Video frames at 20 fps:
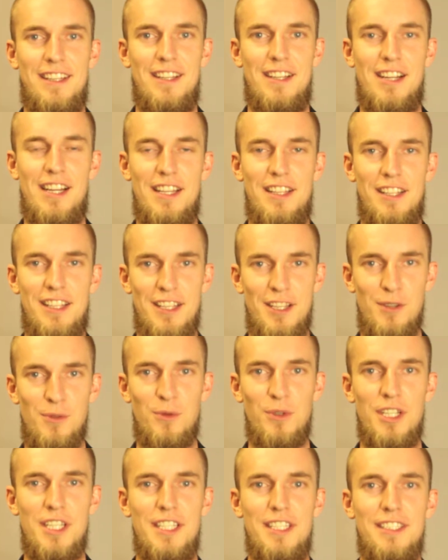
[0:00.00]
Hi there,
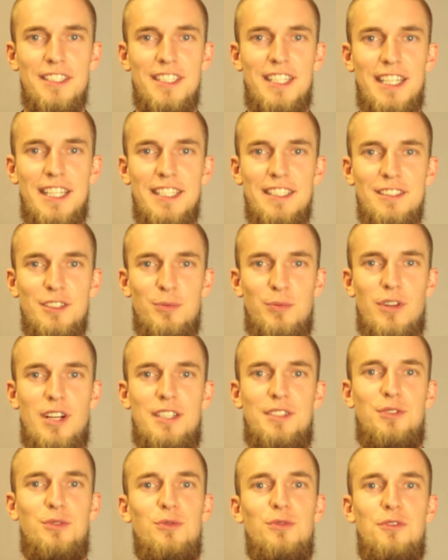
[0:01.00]
Reardon King, the
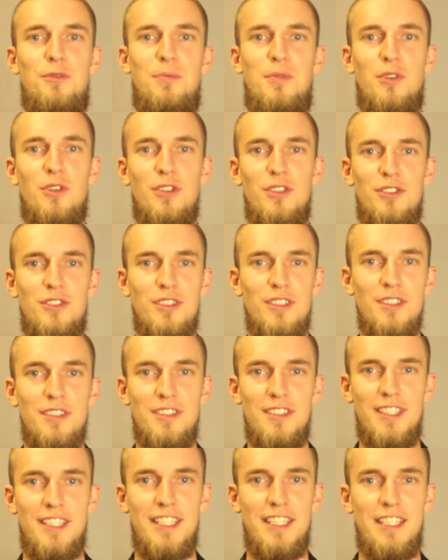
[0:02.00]
Practical
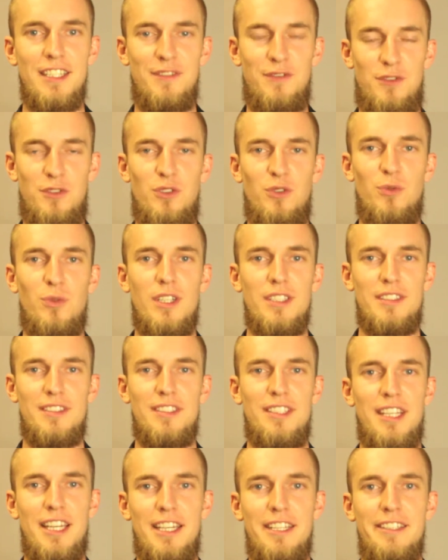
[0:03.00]
Spiritualist, here for you once
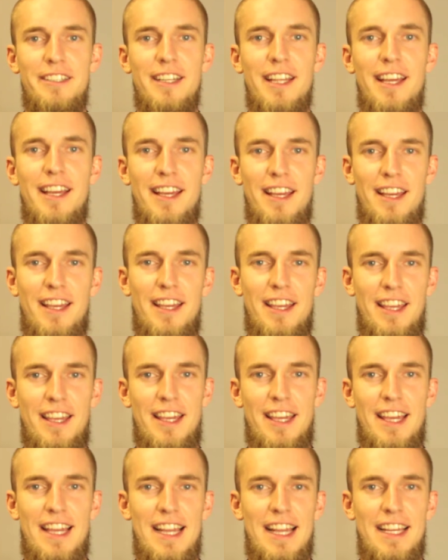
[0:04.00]
again.
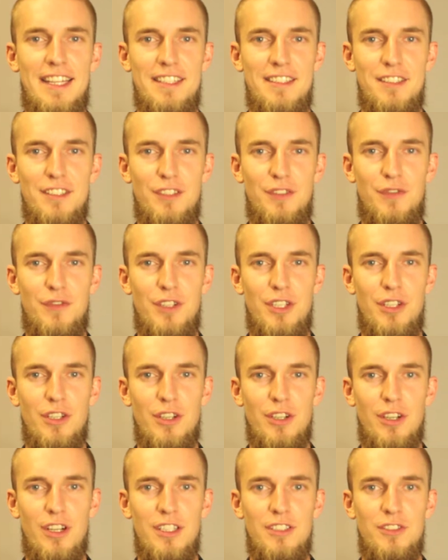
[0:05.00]
And in this
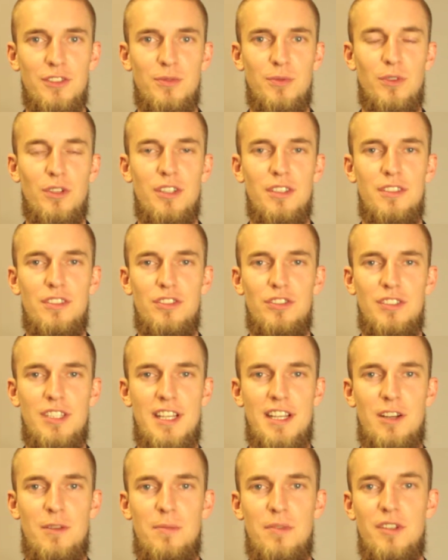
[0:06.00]
video I just wanted to
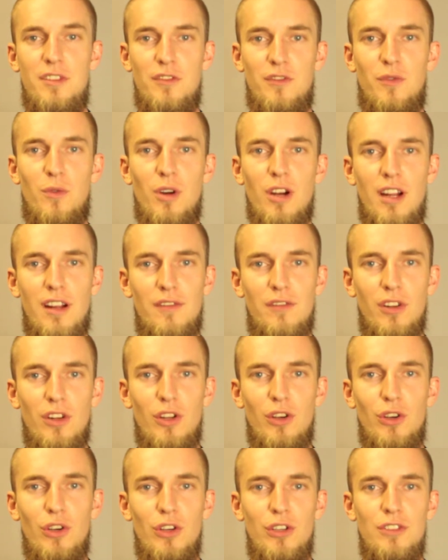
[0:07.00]
share a bit of what I've
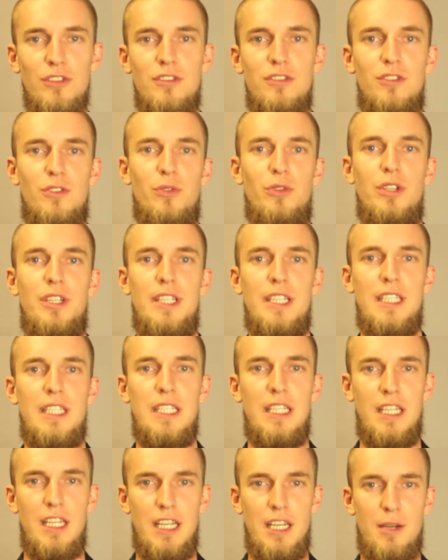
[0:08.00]
learned
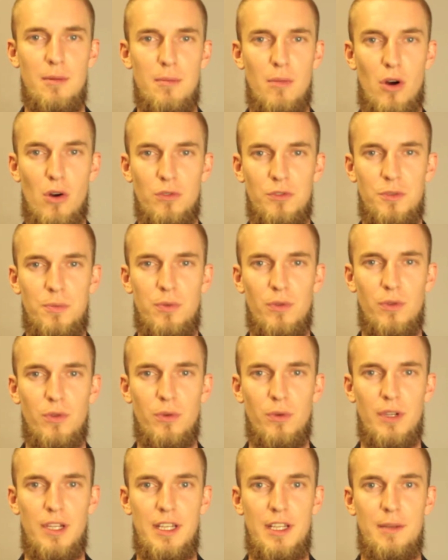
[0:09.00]
doing
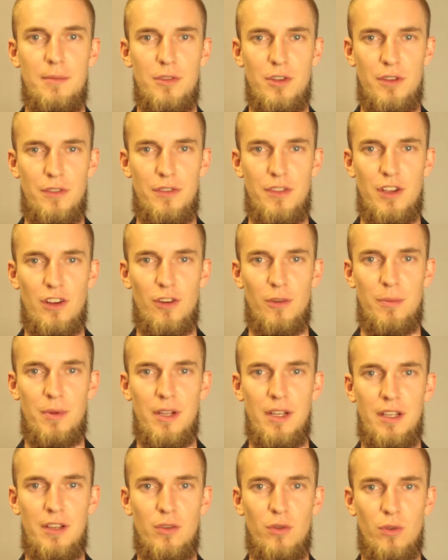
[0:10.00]
multiple
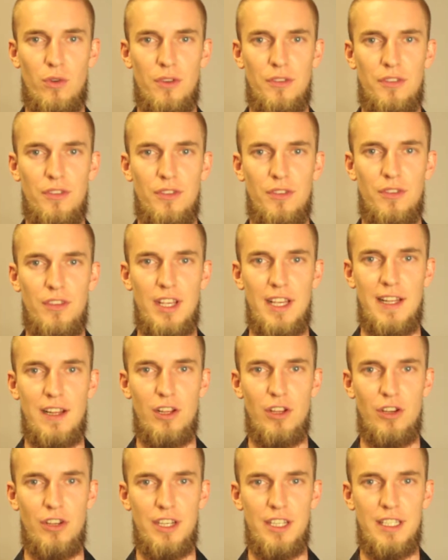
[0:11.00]
hypnotherapy courses and
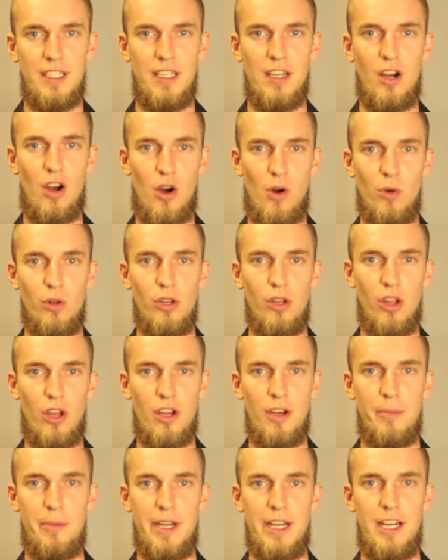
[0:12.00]
learning a whole
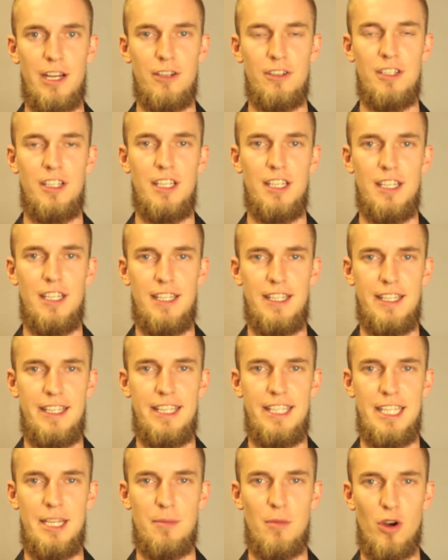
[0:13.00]
lot about
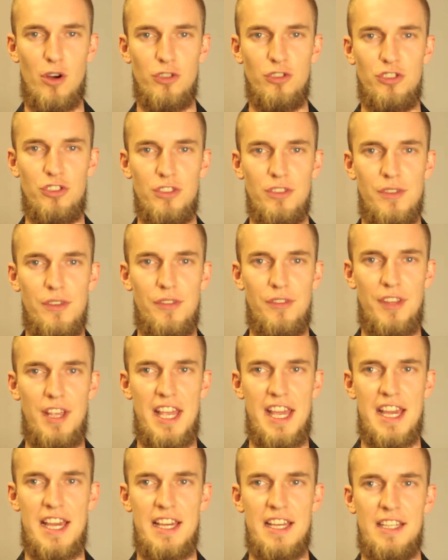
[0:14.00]
the emotions
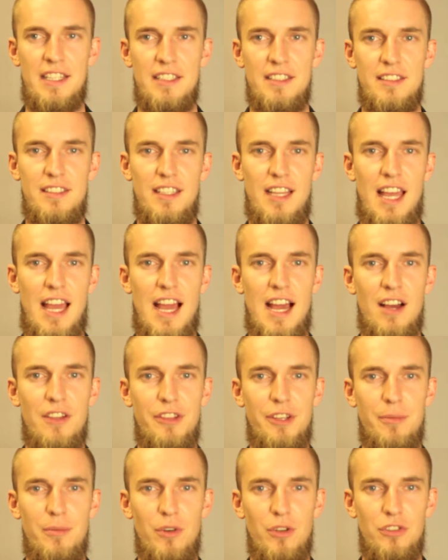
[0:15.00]
and how
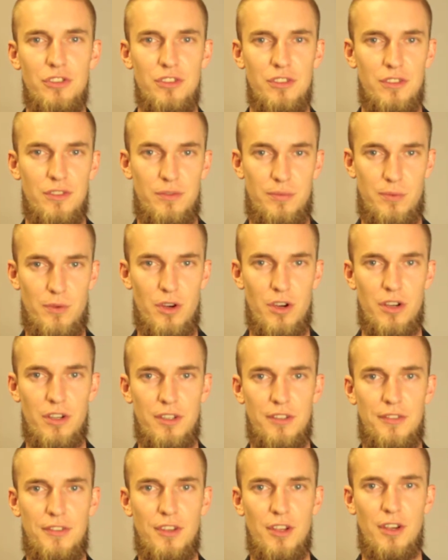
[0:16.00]
the emotions
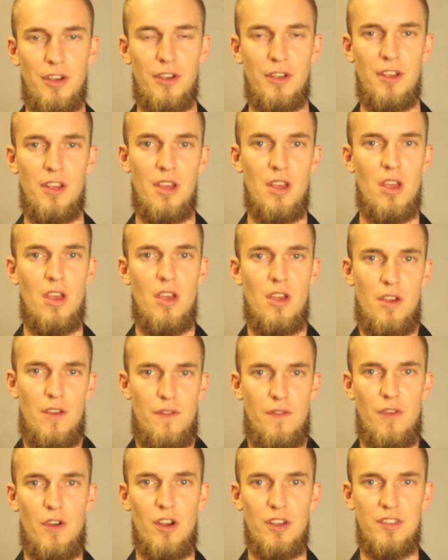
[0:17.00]
work. So
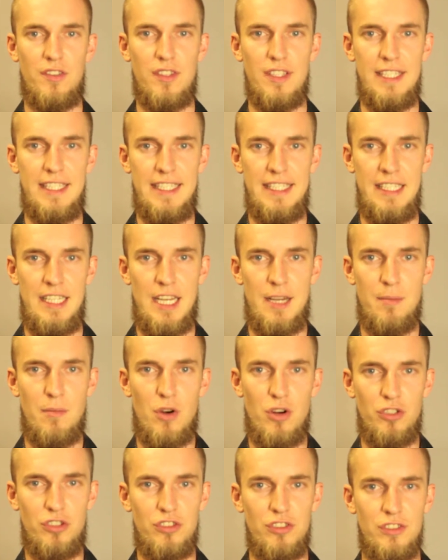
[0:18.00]
firstly,
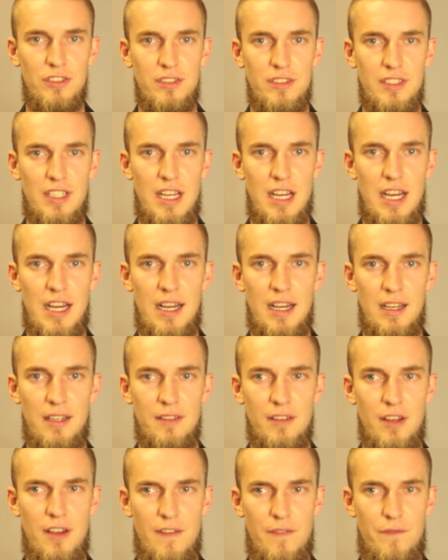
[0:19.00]
emotions
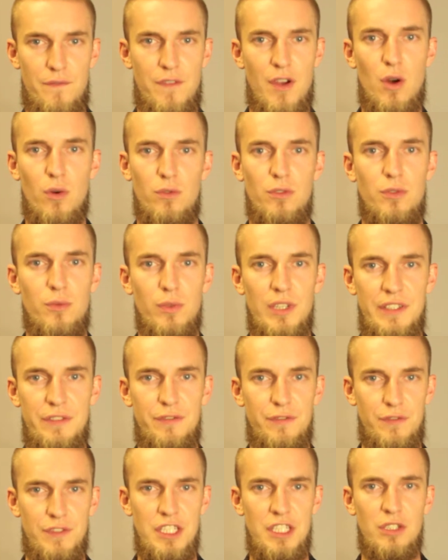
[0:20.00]
are felt. We
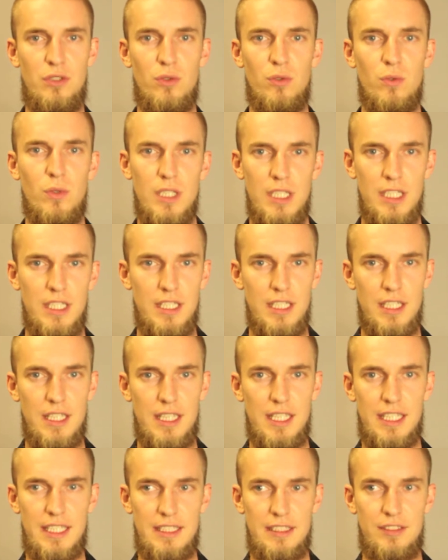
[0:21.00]
feel
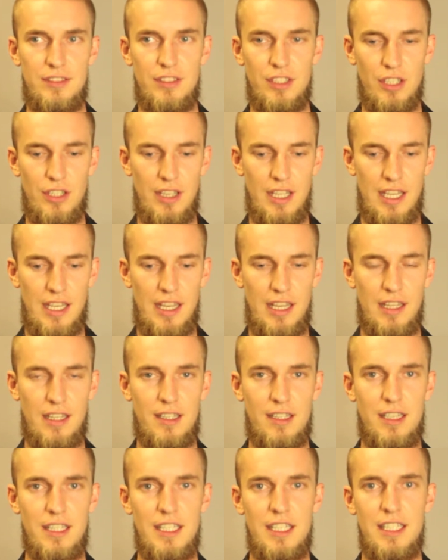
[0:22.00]
things. So they're
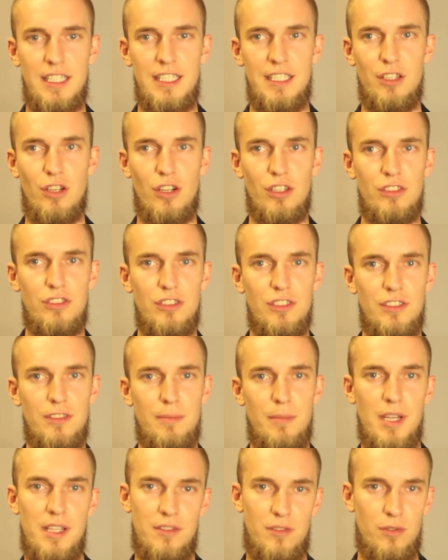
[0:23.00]
clearly not just
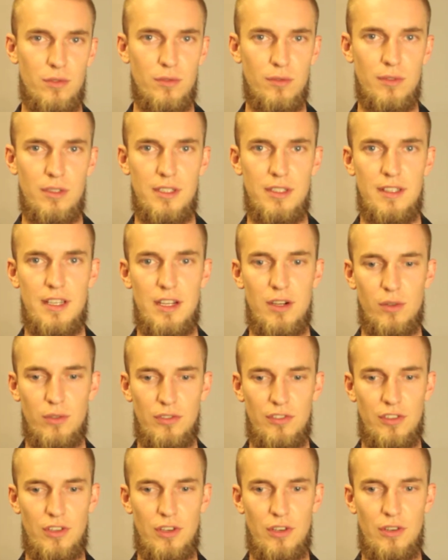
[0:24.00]
mental, they're
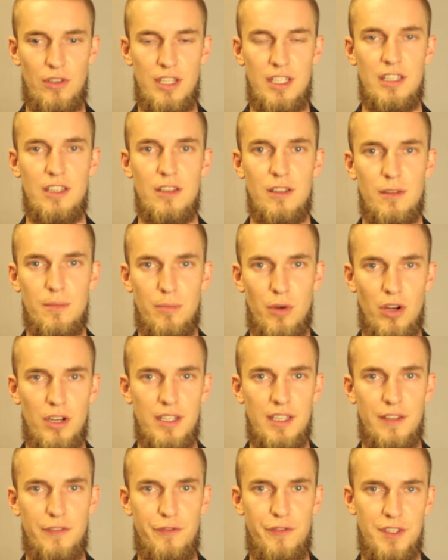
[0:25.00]
also in the
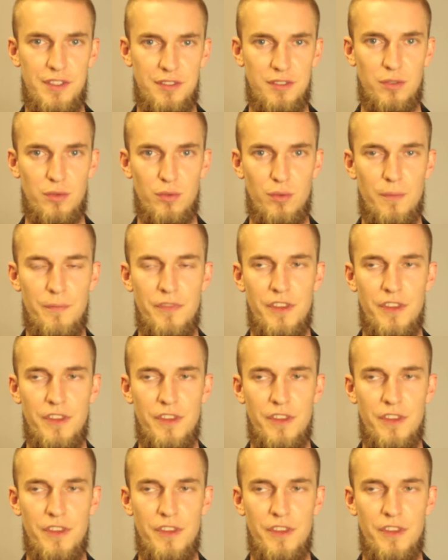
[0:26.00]
body, they're physical.